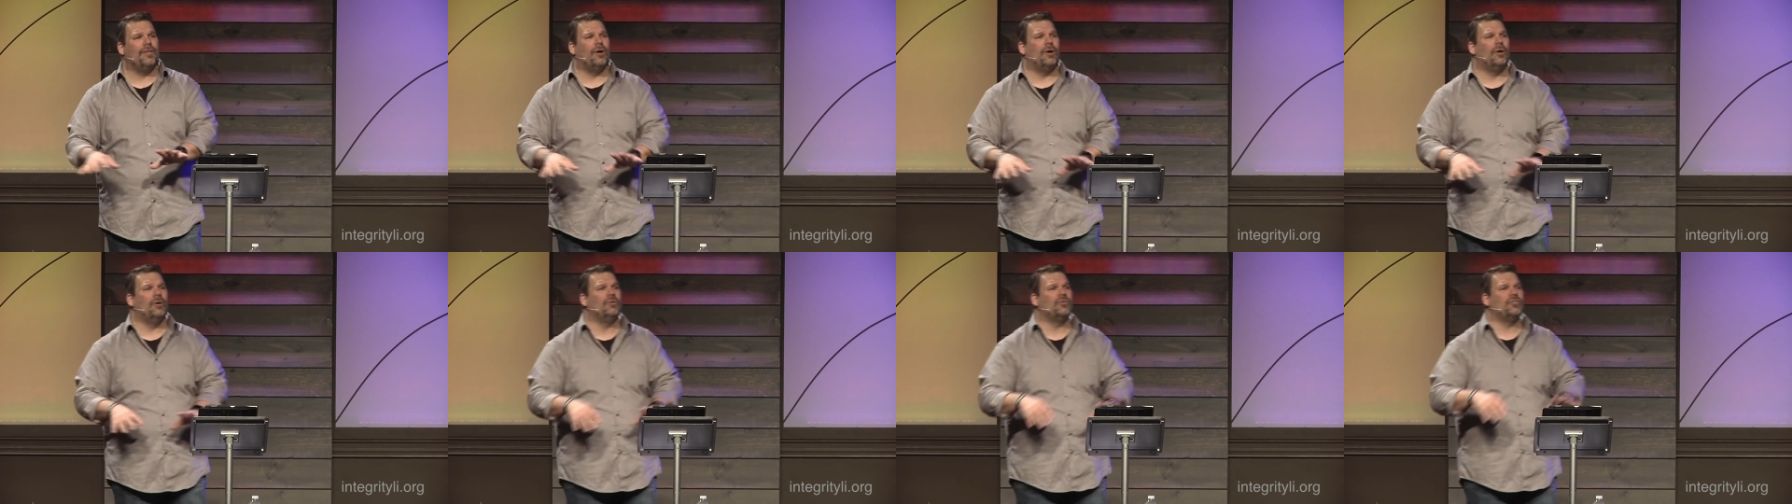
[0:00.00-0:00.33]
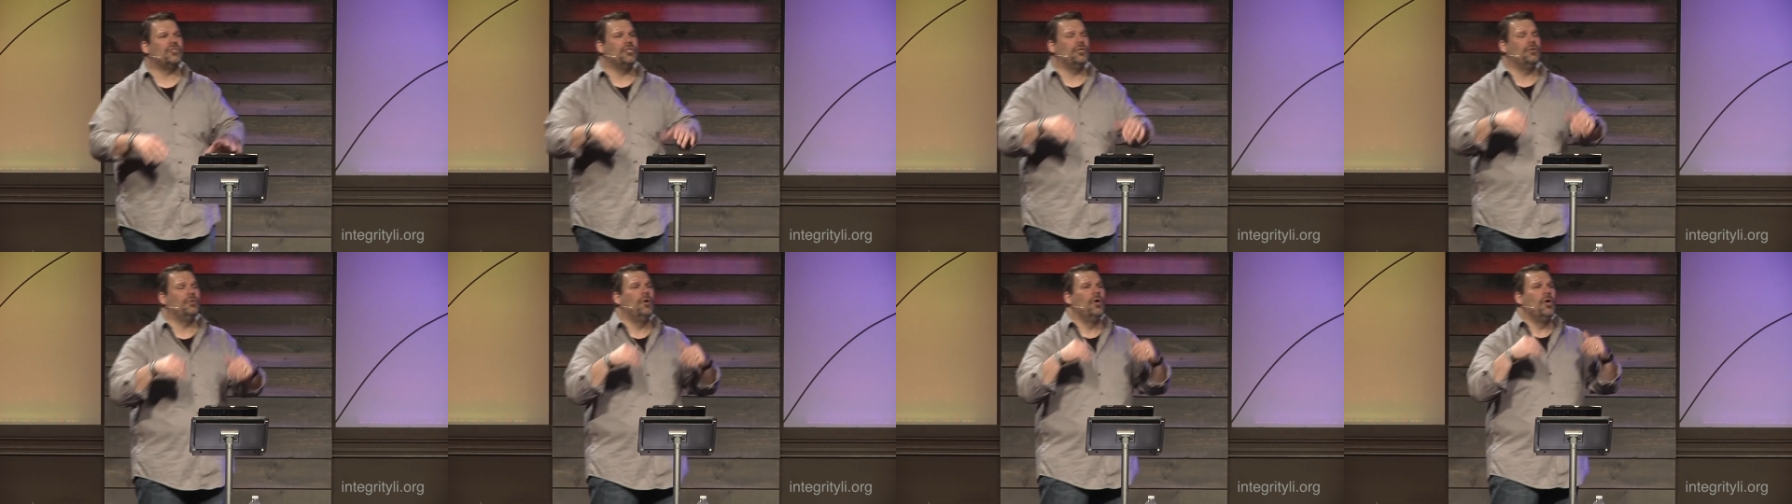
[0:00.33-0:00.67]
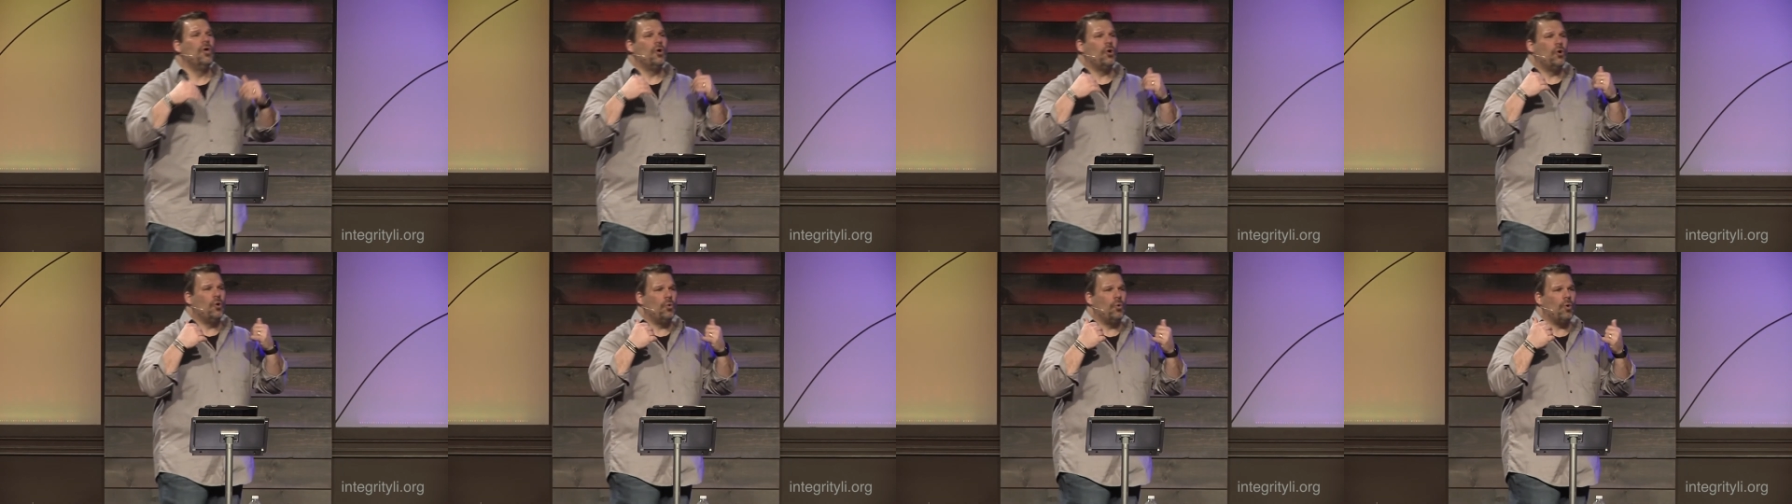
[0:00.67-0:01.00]
those who,
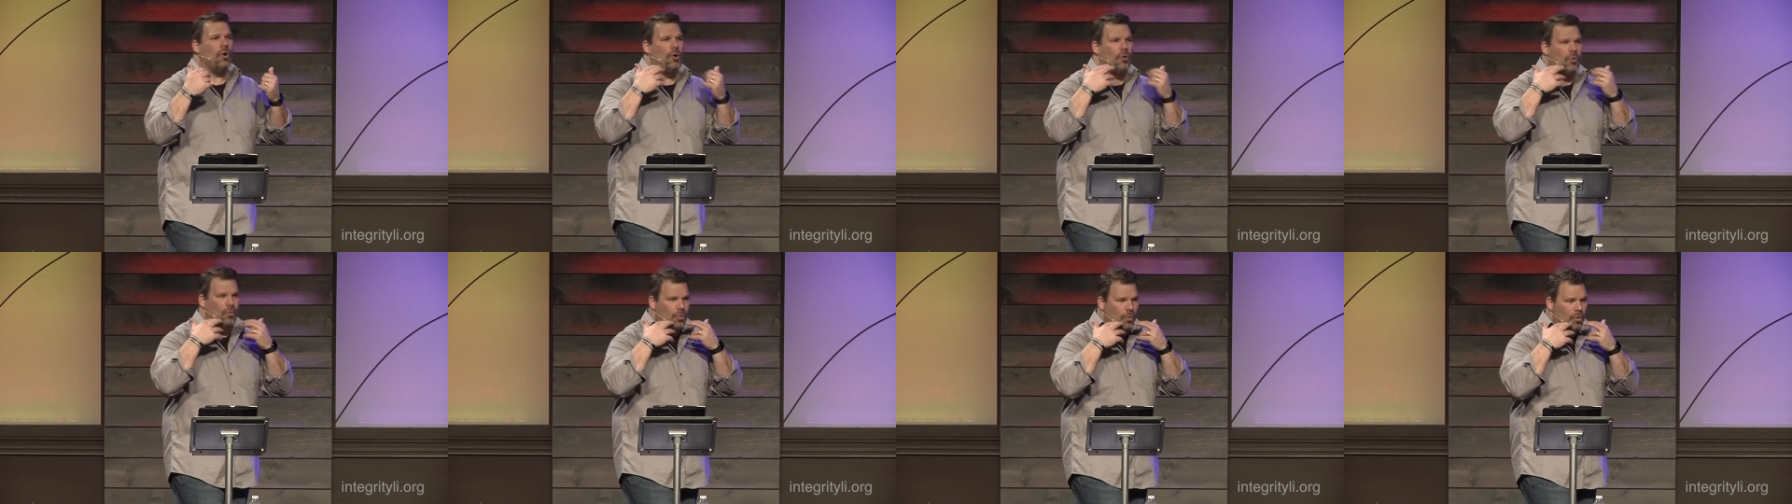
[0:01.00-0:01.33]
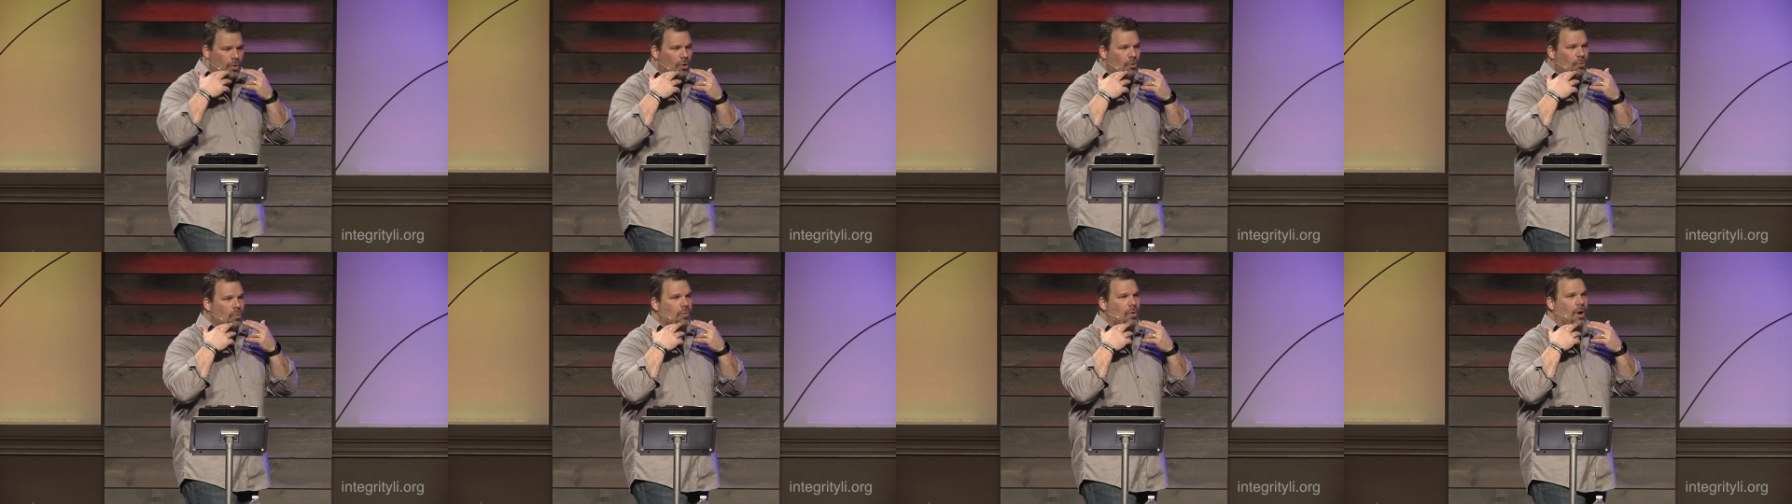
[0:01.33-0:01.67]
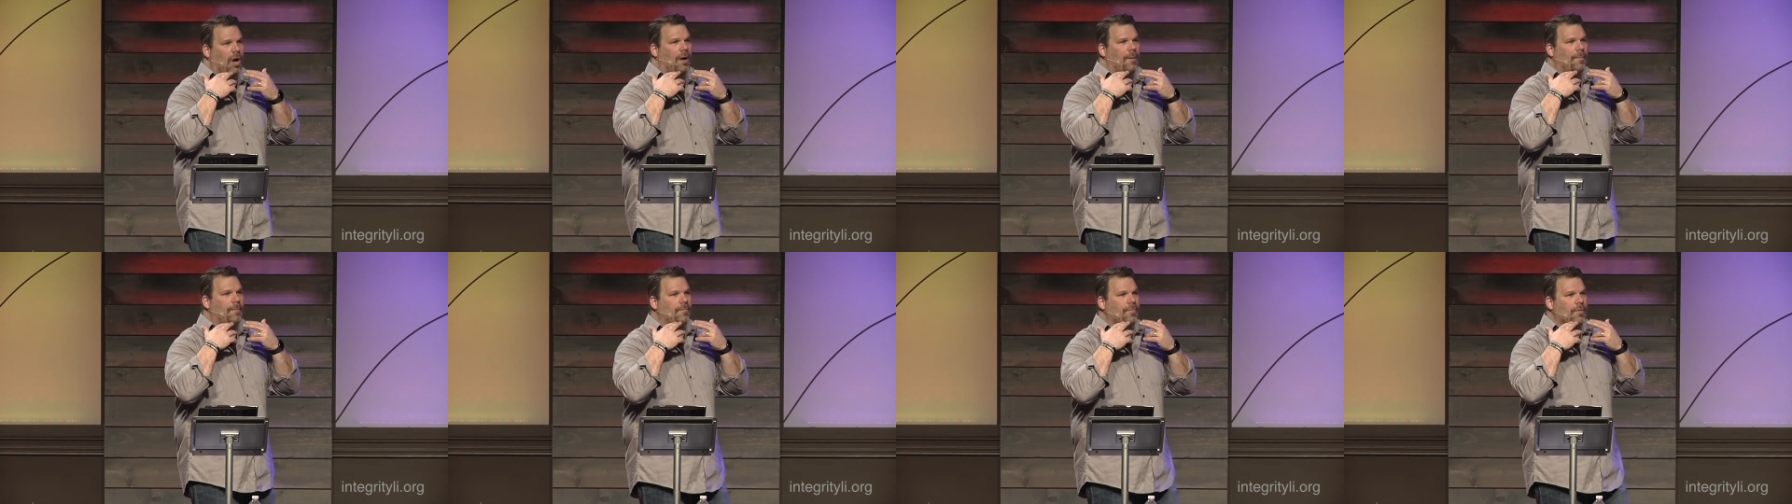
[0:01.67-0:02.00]
who, who, who
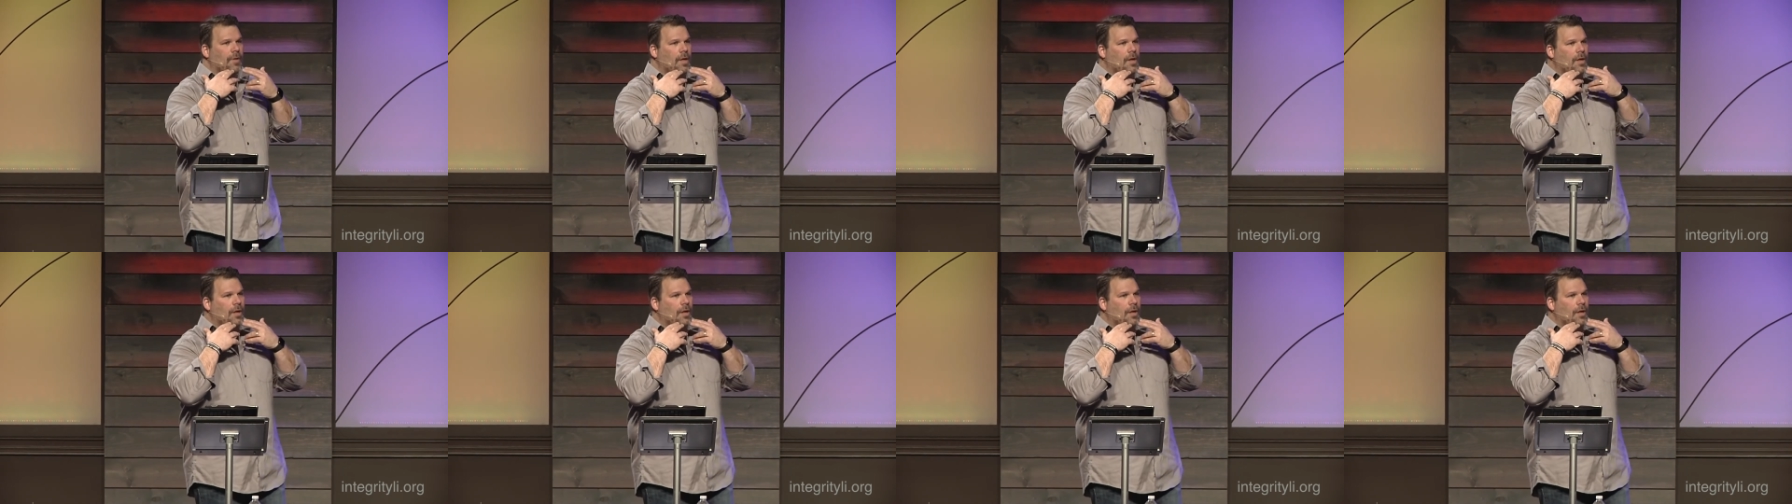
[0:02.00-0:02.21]
um,